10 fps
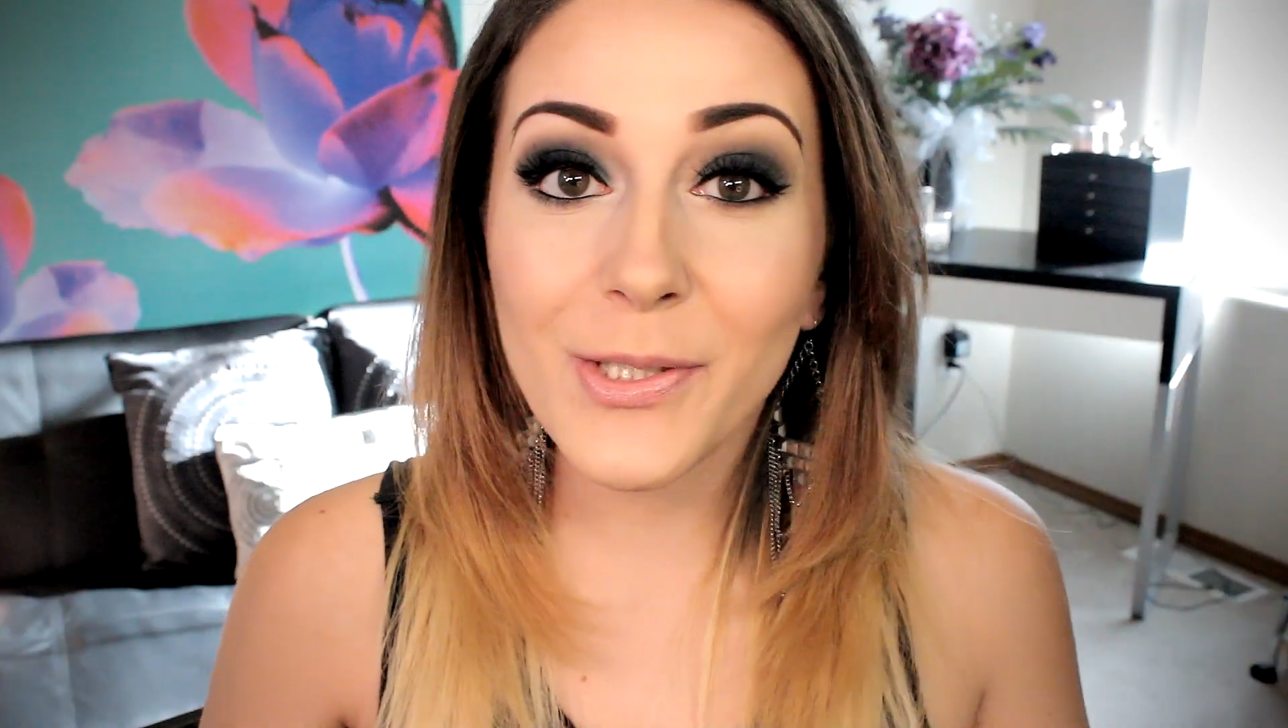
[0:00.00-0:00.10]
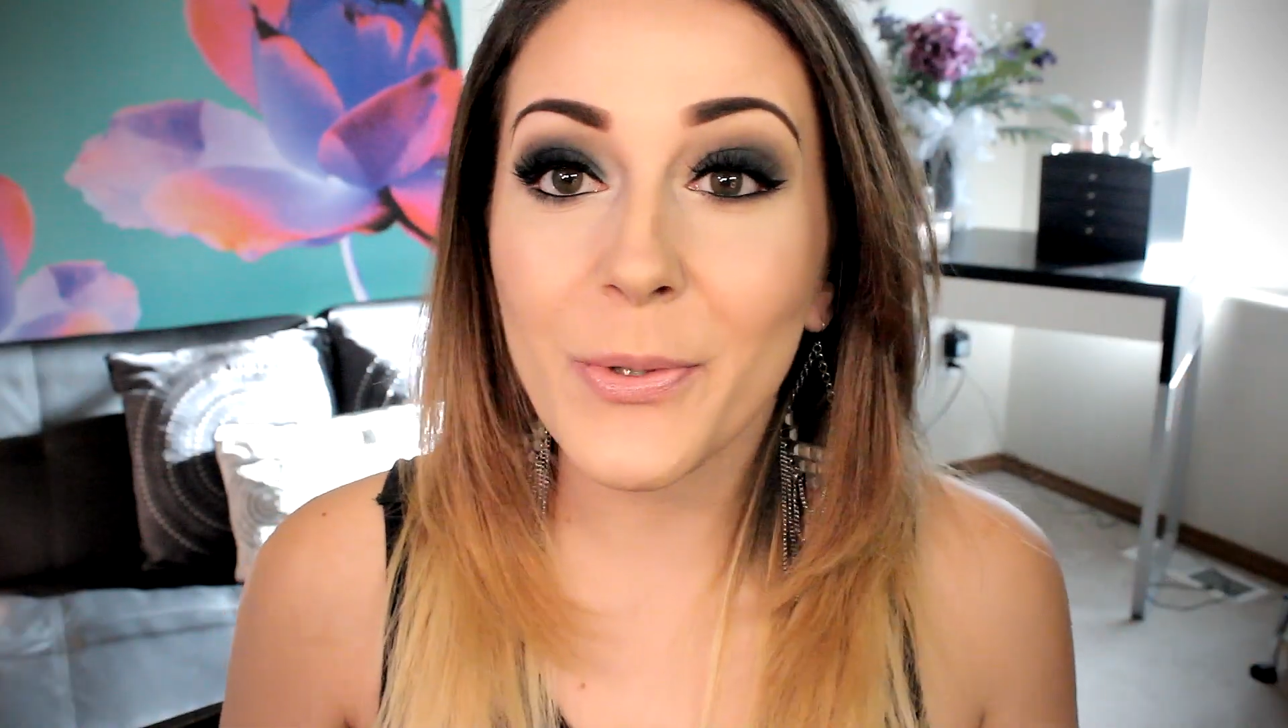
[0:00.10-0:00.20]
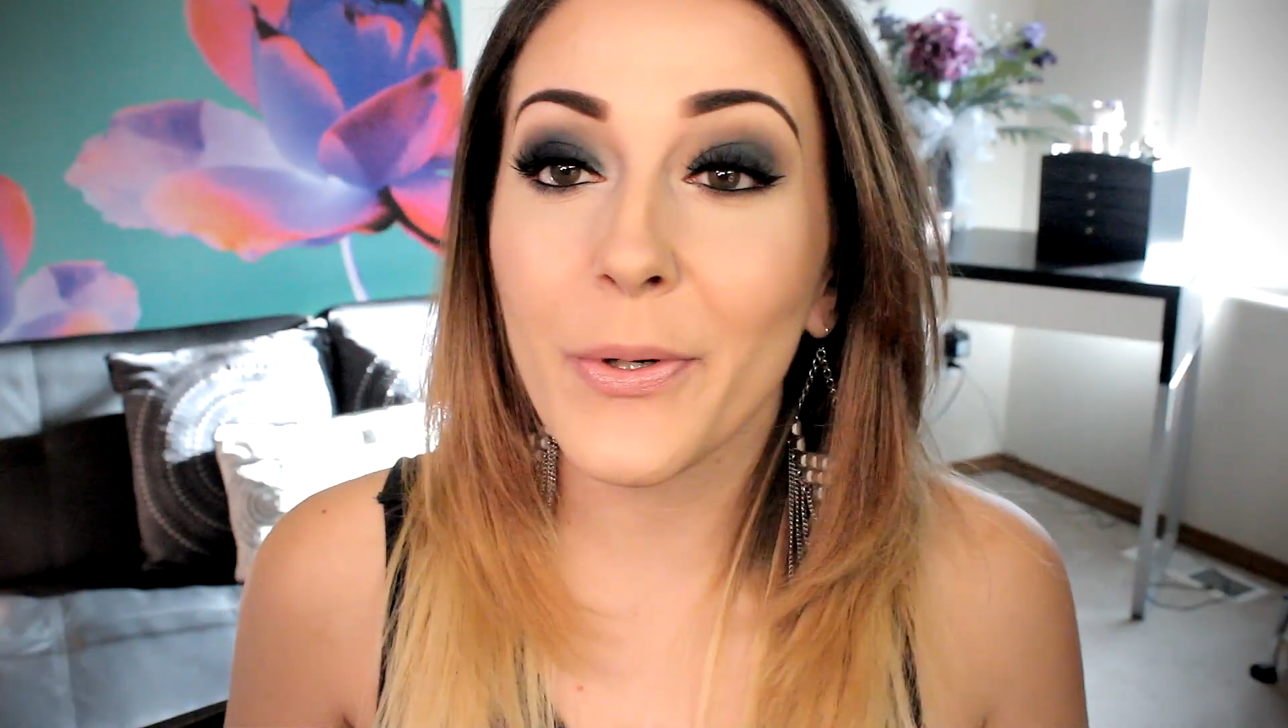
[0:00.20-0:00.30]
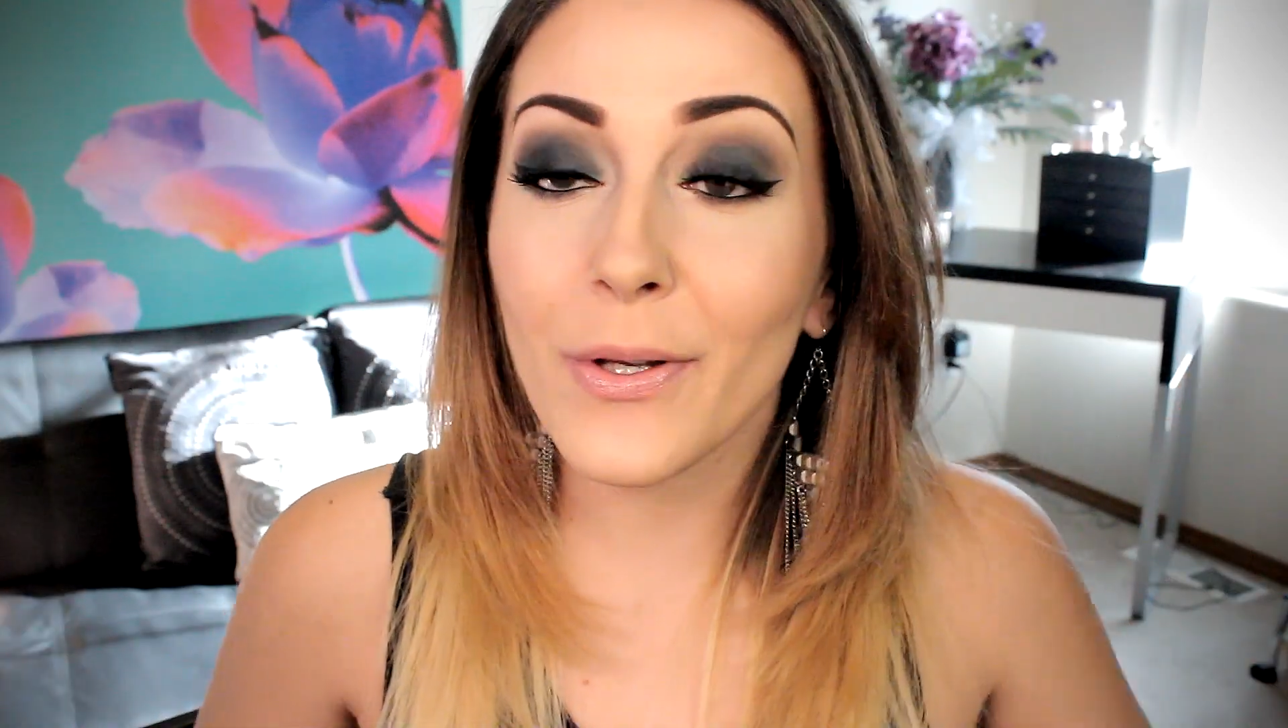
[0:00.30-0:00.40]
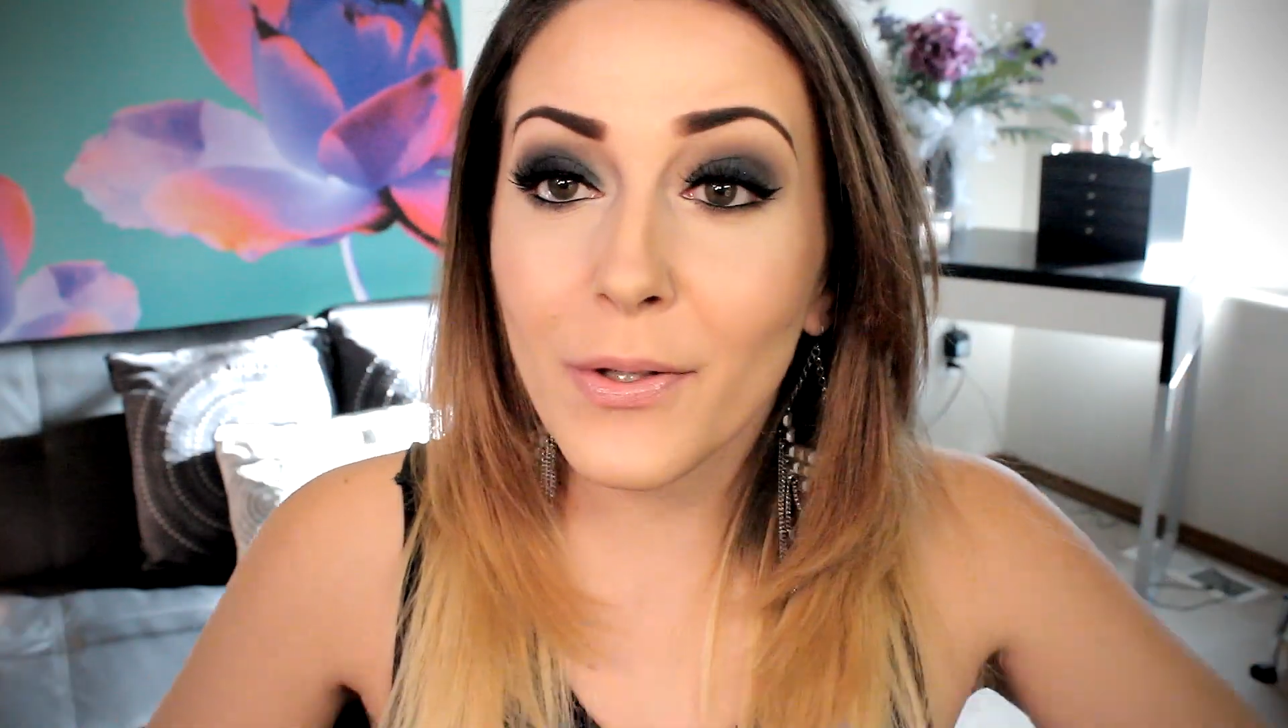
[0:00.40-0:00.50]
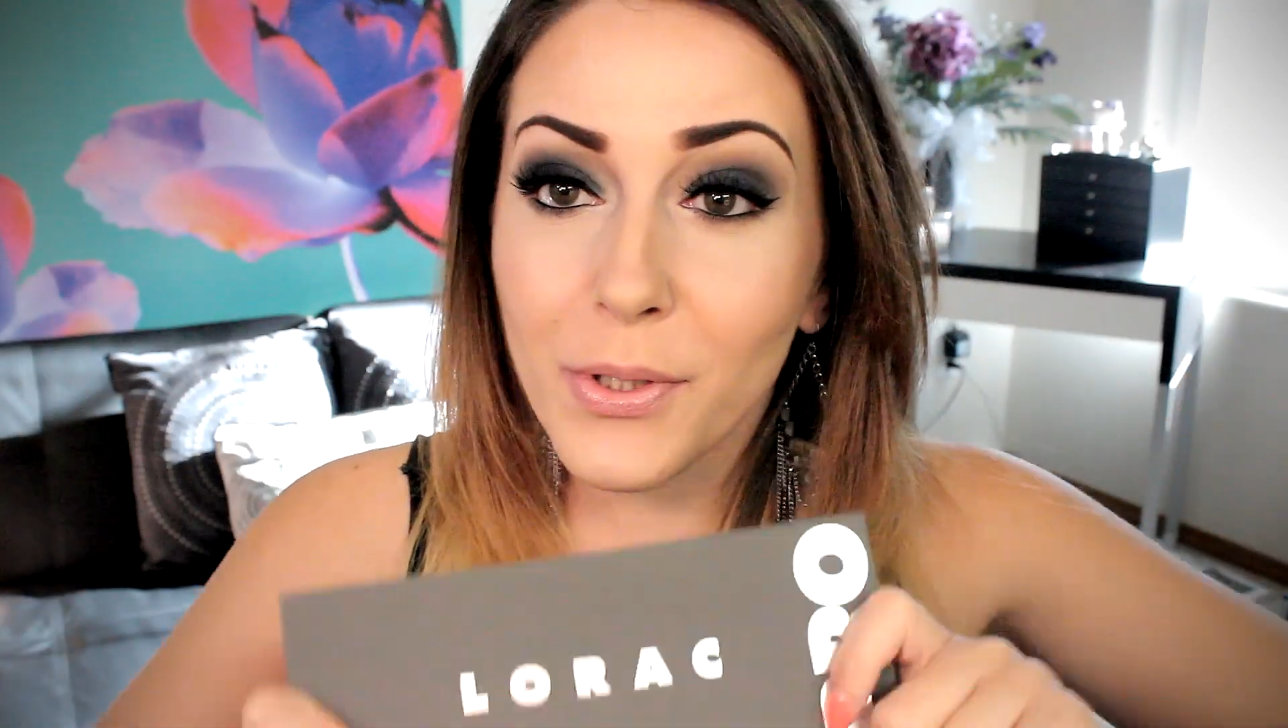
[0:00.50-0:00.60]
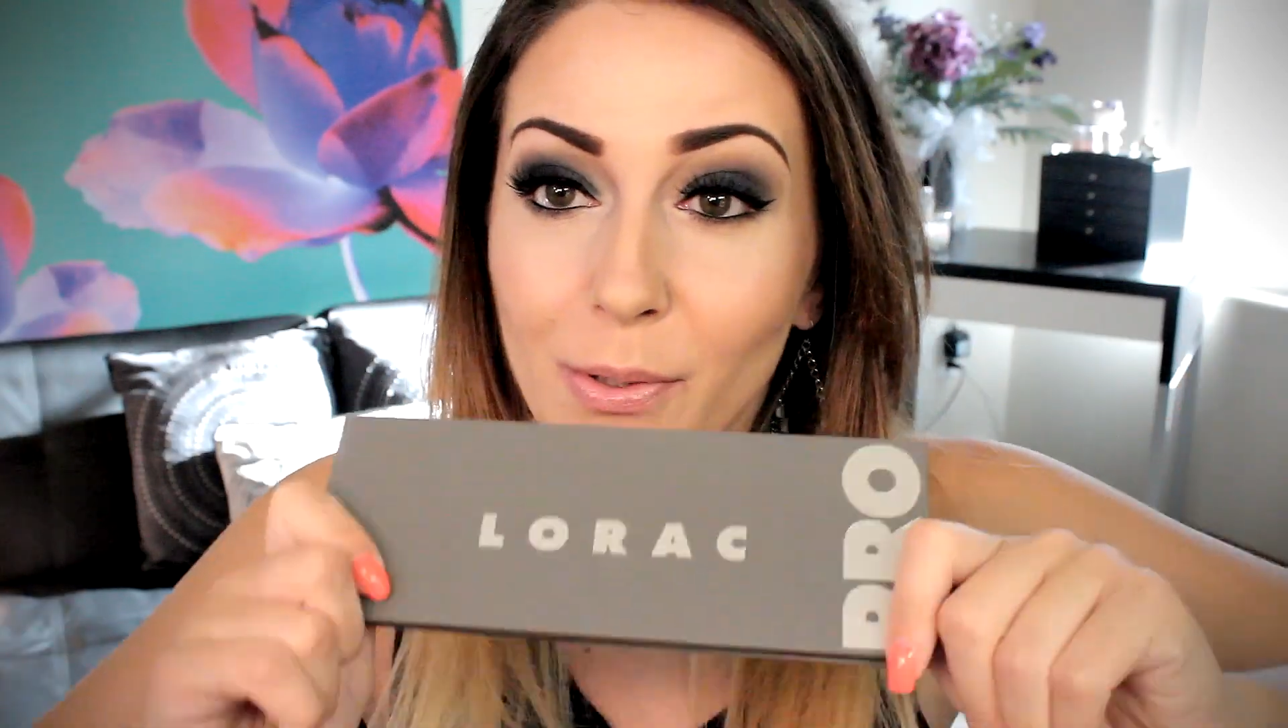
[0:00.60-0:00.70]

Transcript: tutorial